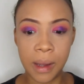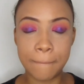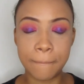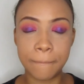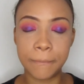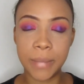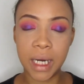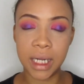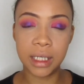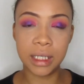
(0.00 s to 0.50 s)

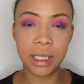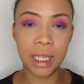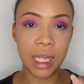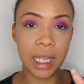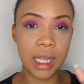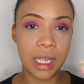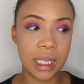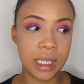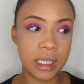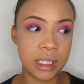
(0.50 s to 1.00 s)

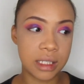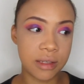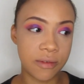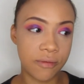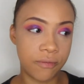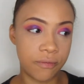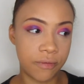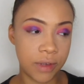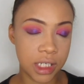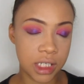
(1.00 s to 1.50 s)
Monday's
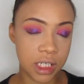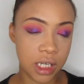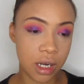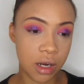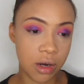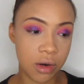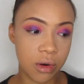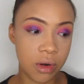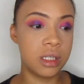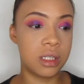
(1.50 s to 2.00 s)
video.